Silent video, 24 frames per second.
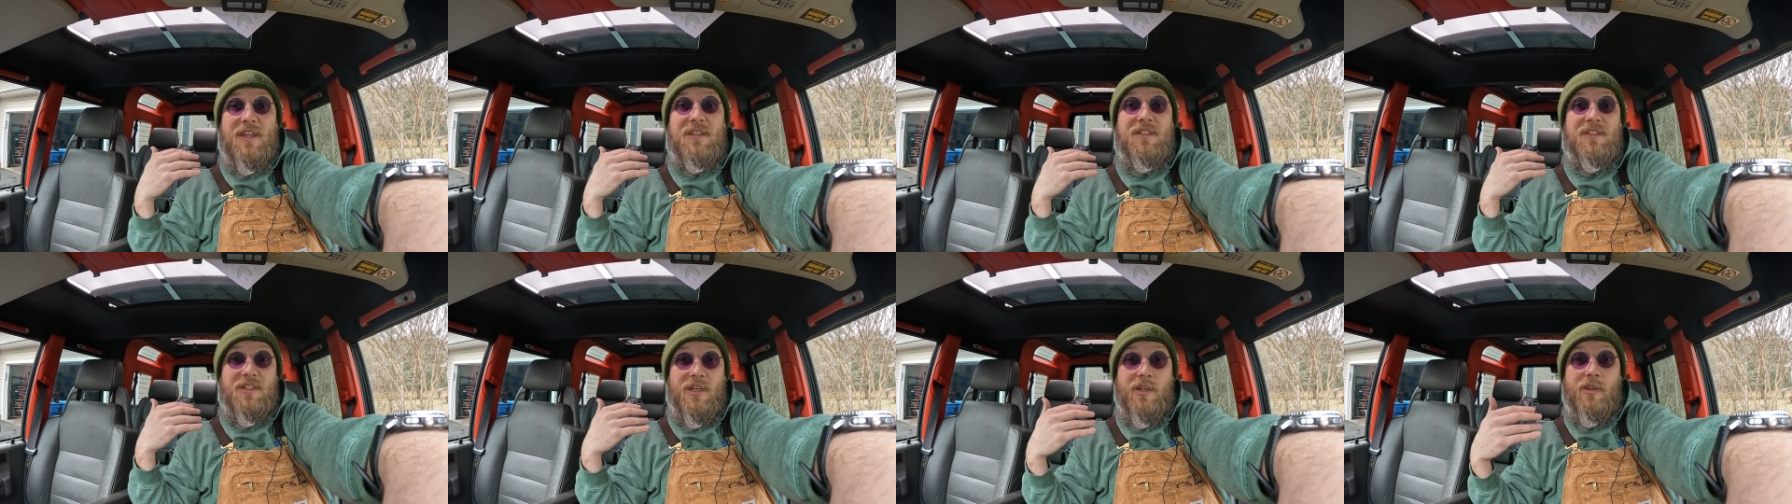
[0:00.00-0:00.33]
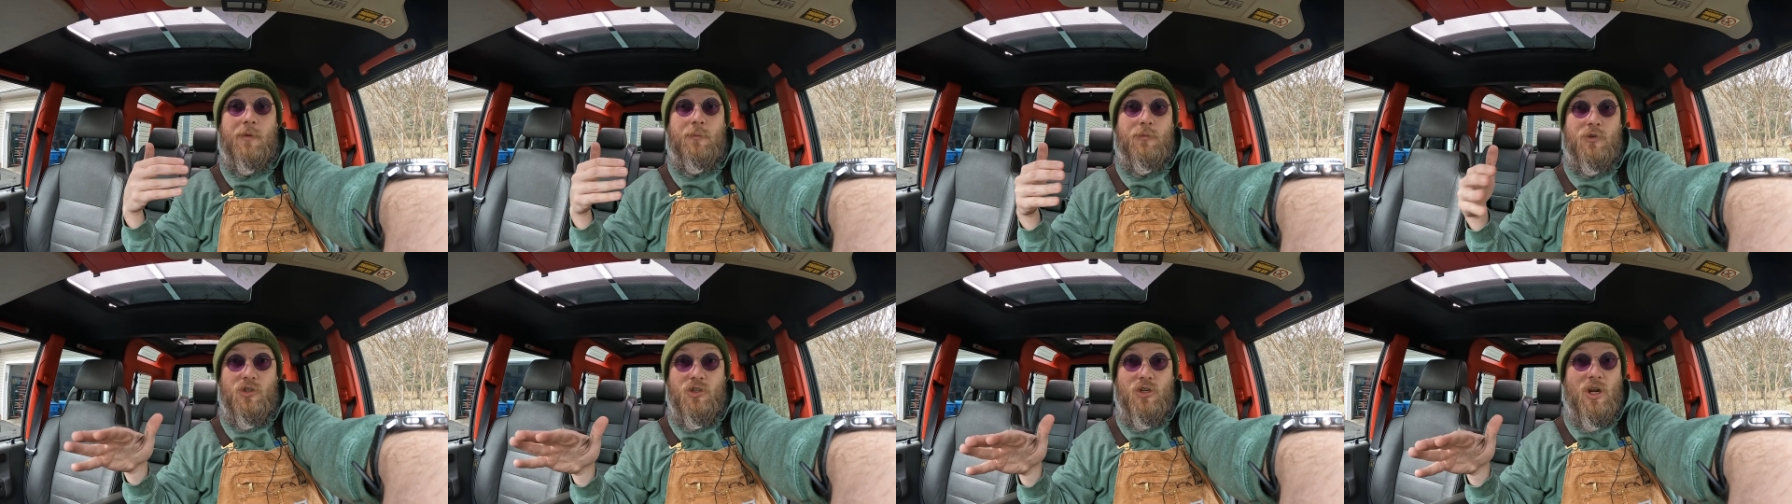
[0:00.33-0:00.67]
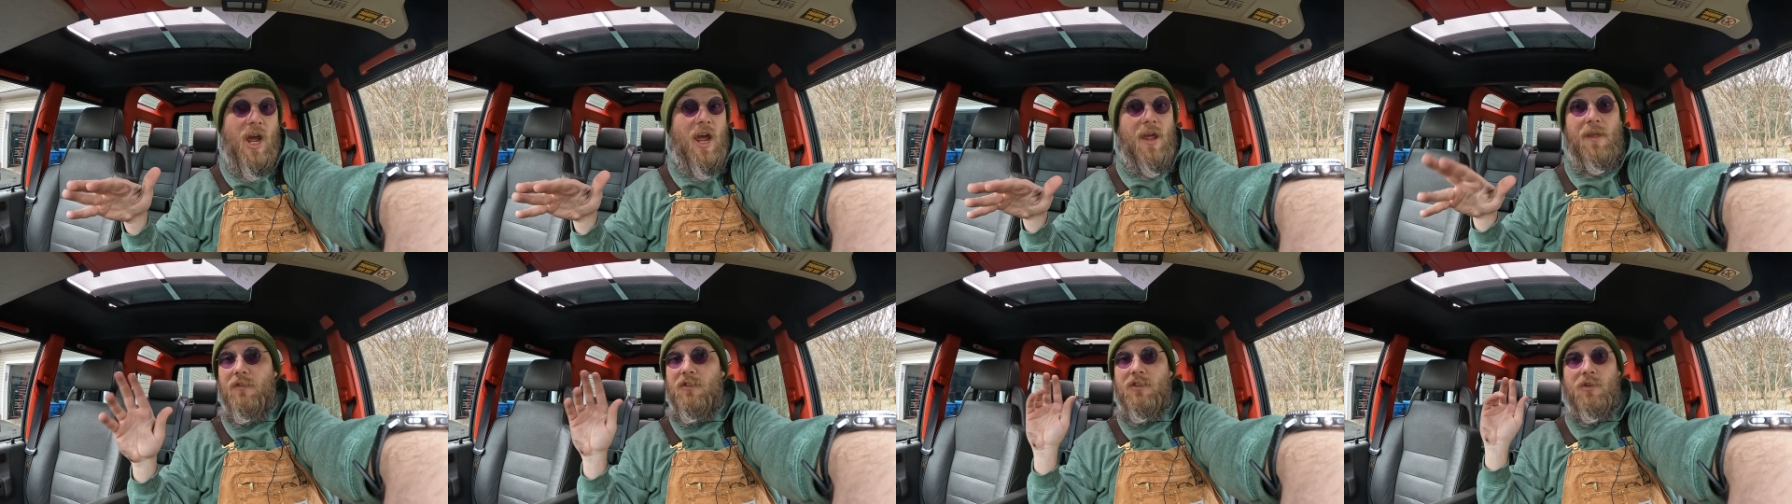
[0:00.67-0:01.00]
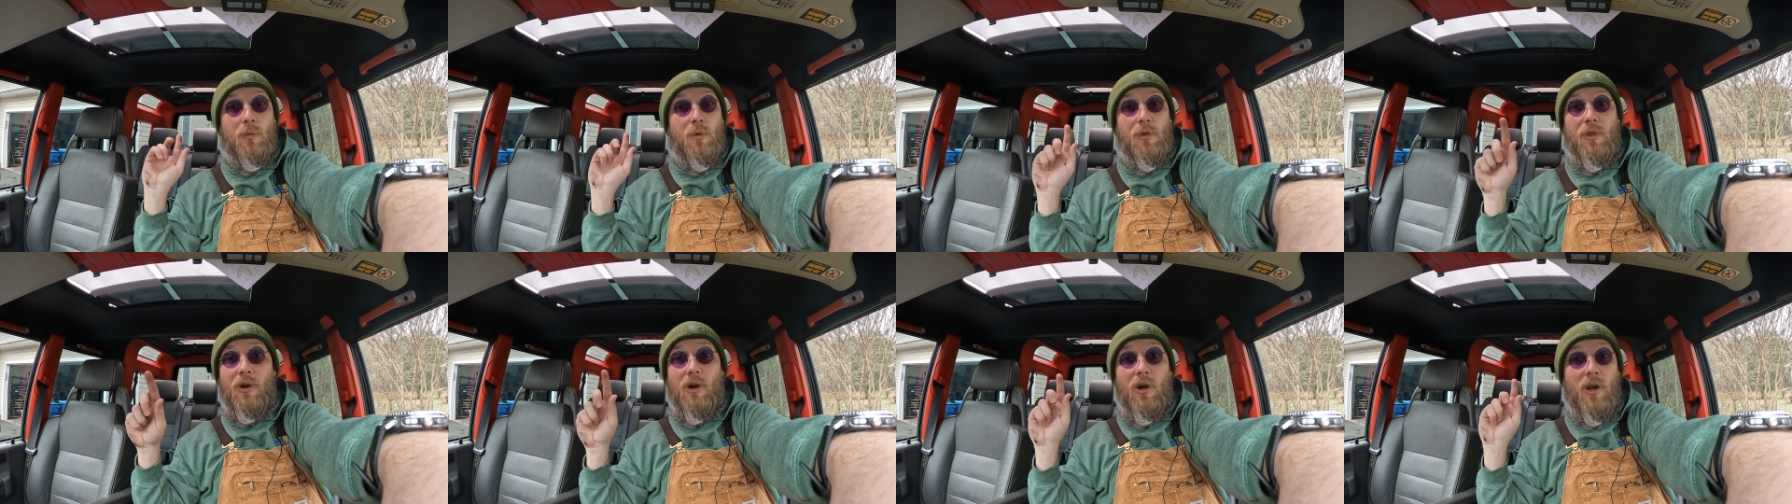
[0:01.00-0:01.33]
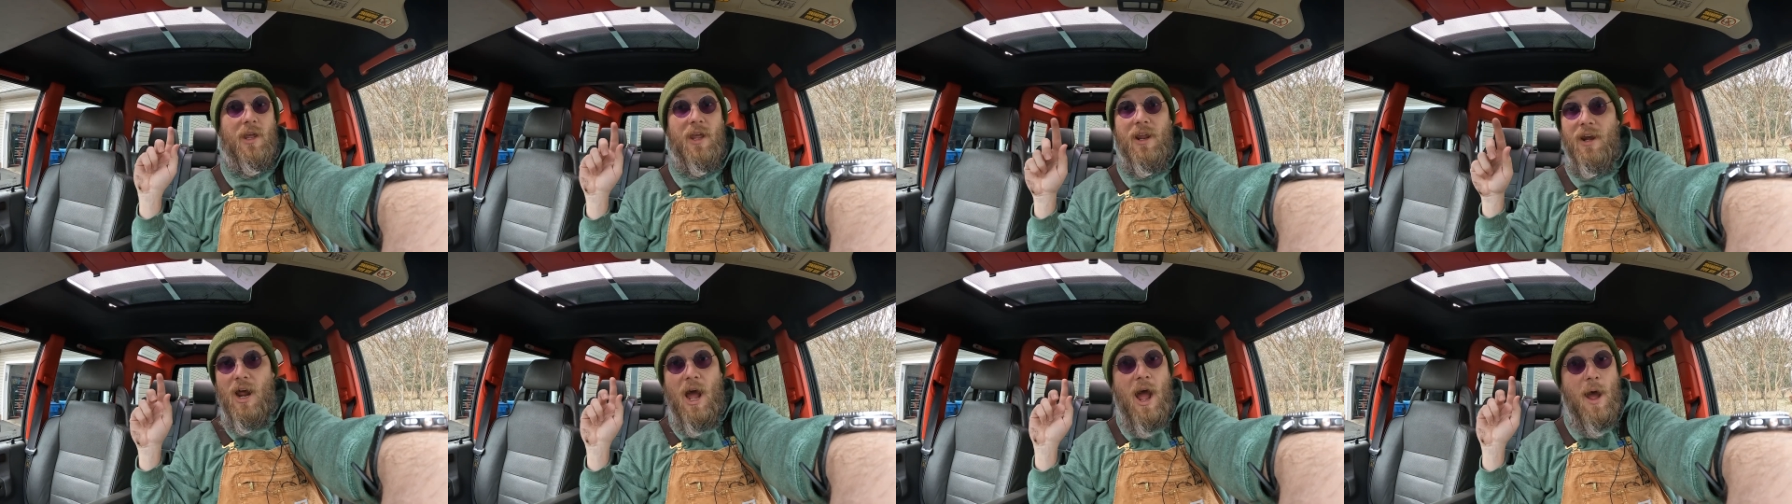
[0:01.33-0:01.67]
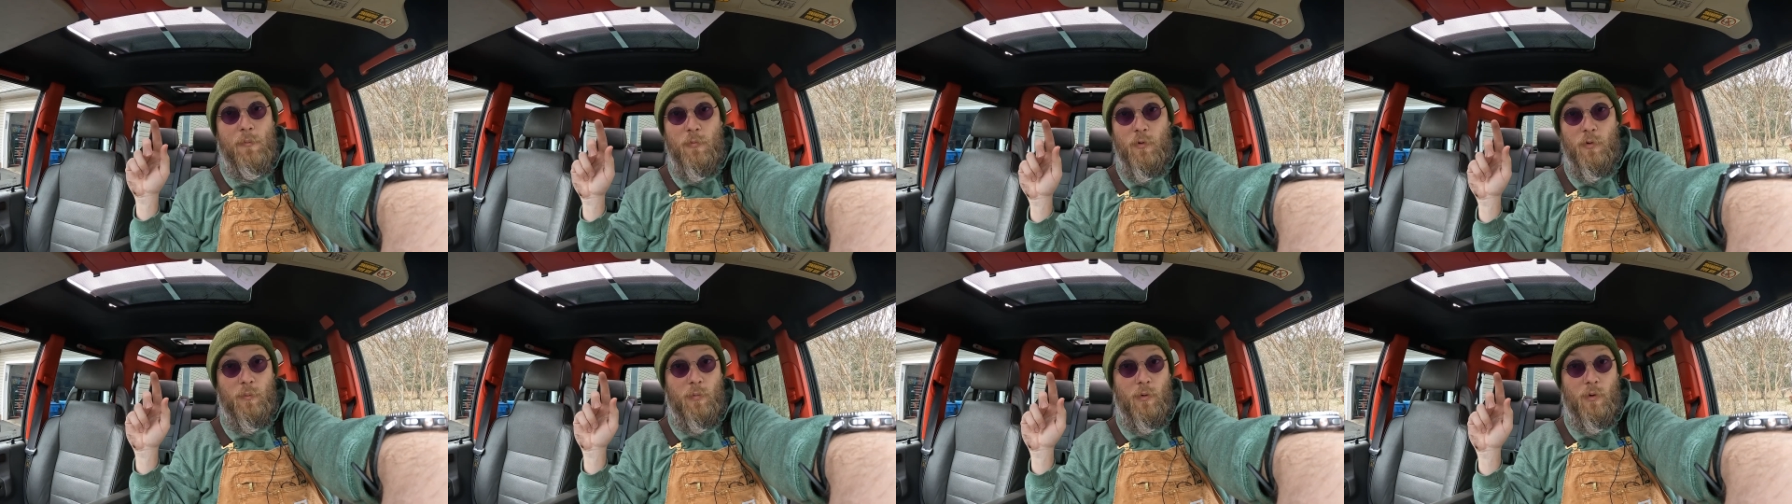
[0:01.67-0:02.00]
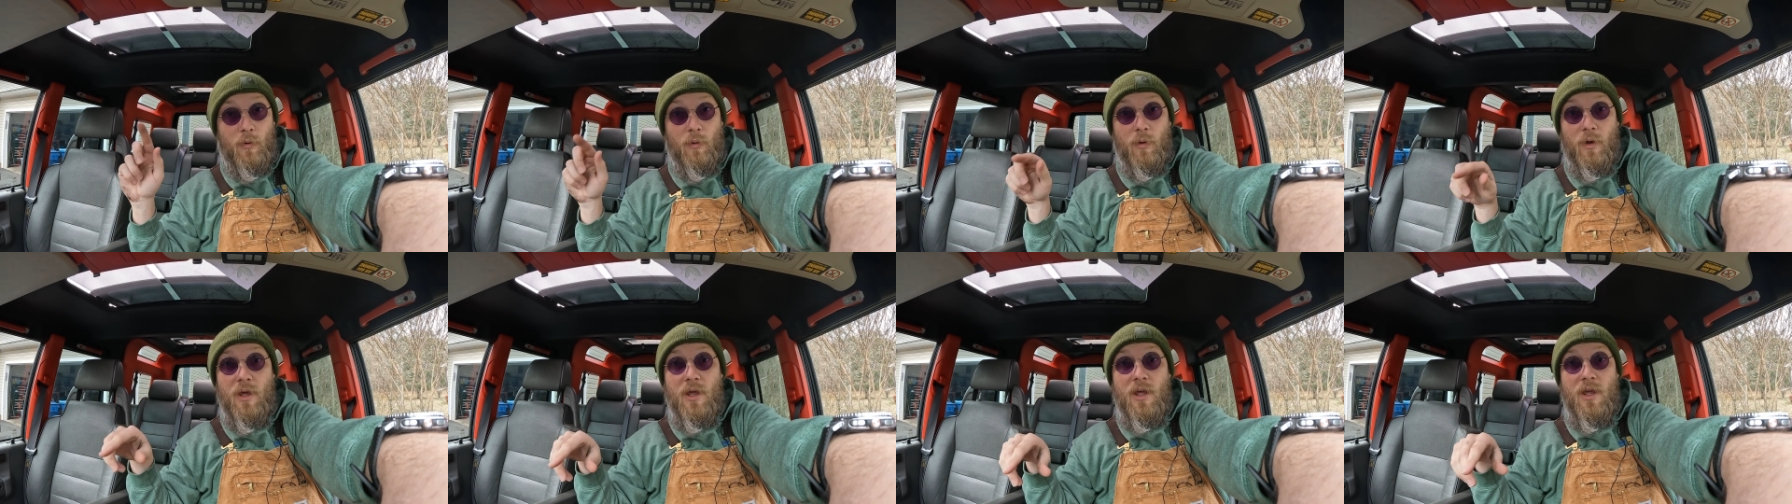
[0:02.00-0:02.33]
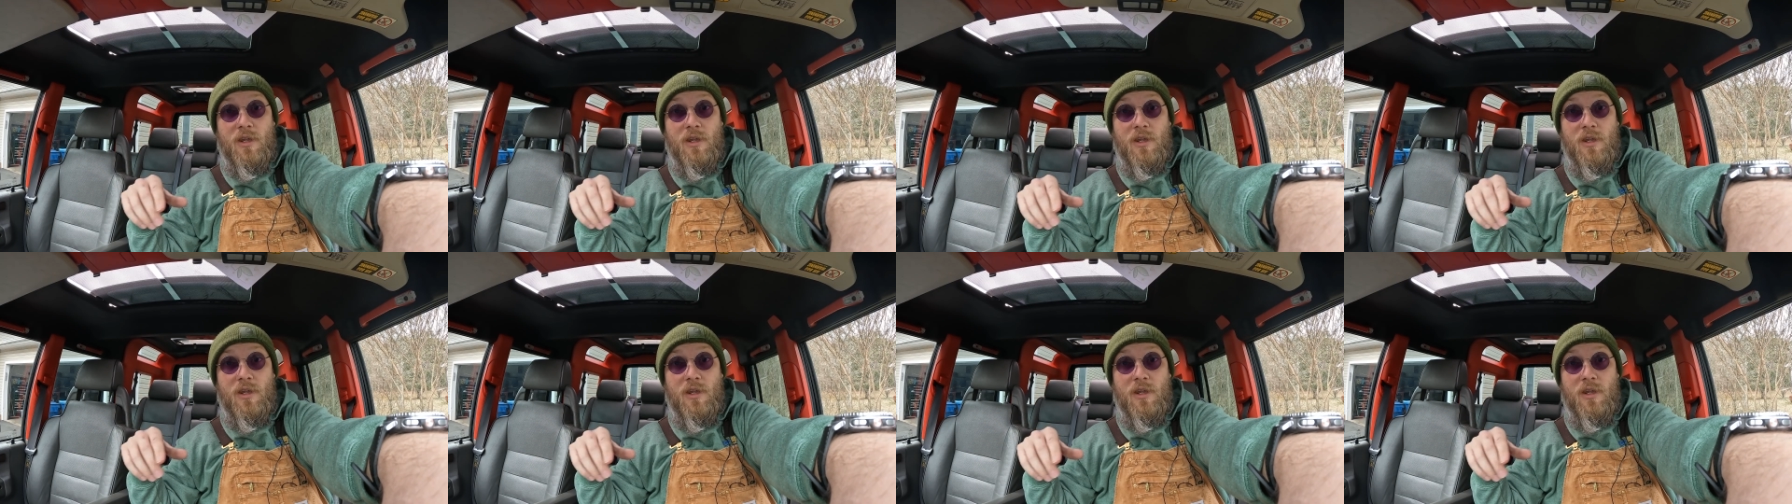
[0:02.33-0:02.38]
seal them shut, so where they're inoperable.